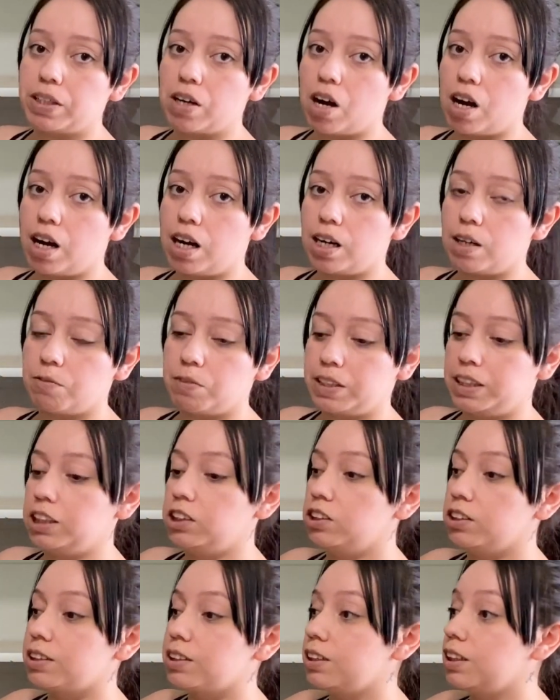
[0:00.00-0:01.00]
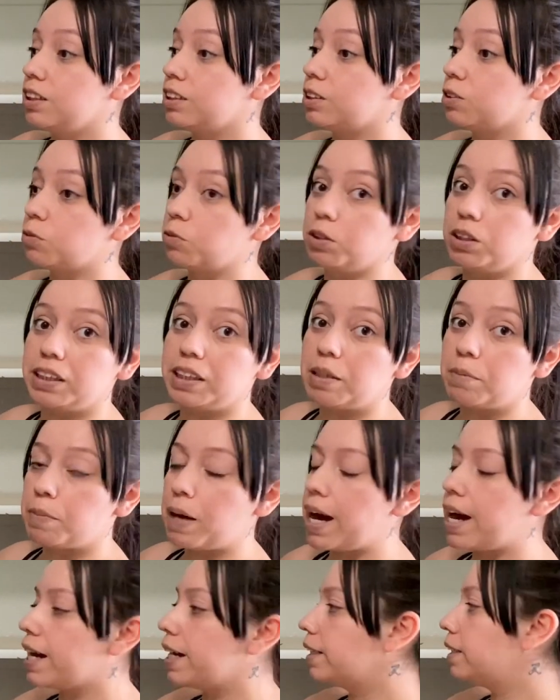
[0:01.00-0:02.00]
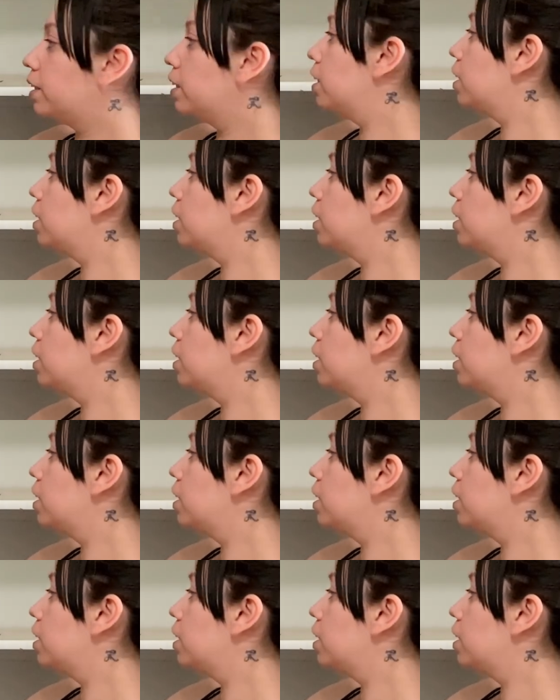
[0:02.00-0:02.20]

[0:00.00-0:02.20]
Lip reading: off, and it just looked really bad.